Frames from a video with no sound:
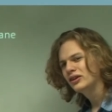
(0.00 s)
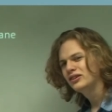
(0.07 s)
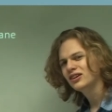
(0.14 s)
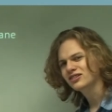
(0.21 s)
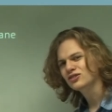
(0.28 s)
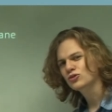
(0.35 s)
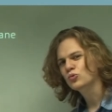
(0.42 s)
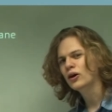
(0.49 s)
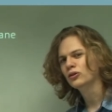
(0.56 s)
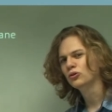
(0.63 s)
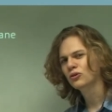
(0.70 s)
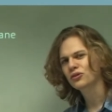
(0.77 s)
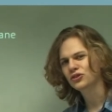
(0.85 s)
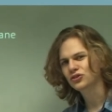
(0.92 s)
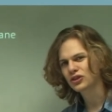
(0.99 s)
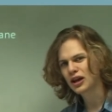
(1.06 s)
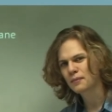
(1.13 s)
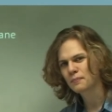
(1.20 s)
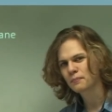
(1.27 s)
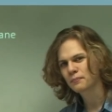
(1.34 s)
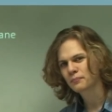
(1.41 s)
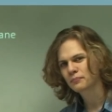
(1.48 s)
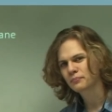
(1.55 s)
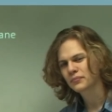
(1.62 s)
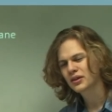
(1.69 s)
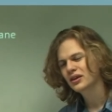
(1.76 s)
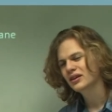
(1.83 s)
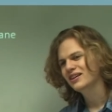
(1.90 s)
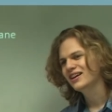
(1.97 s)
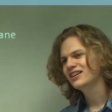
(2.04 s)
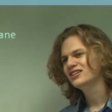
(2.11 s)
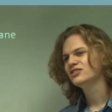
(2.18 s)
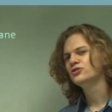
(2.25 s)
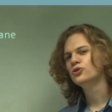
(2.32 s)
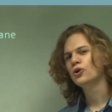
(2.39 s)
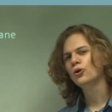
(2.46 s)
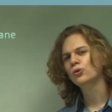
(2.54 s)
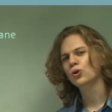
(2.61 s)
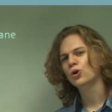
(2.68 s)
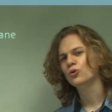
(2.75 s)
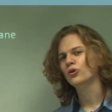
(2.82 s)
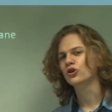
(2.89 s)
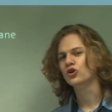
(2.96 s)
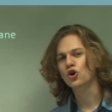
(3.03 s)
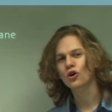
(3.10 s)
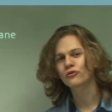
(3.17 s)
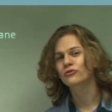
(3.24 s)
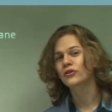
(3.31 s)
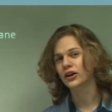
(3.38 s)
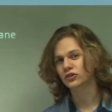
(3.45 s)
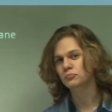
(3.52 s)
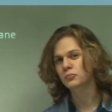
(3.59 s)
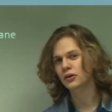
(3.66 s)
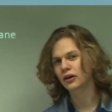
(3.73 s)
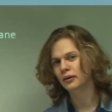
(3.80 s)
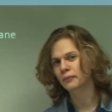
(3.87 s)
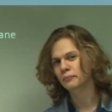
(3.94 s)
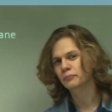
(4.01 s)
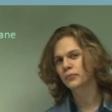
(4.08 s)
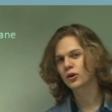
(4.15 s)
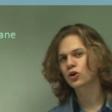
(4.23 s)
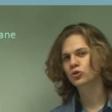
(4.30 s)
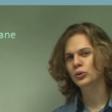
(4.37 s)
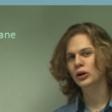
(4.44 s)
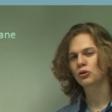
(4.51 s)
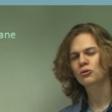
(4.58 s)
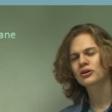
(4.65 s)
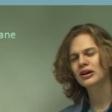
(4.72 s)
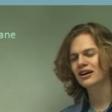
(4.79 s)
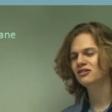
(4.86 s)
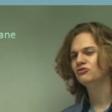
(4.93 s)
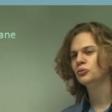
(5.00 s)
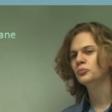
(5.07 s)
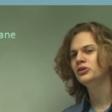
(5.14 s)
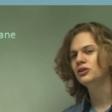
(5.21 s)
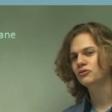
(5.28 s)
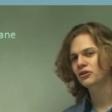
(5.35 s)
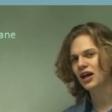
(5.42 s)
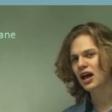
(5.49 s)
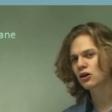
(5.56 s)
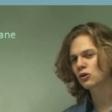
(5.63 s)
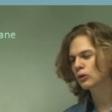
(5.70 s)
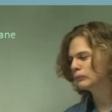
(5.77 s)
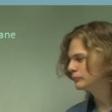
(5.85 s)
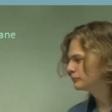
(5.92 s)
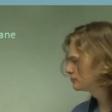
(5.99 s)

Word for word: it doesn't quite look the same. It is no longer a convex mirror, because we're looking at it from a different angle.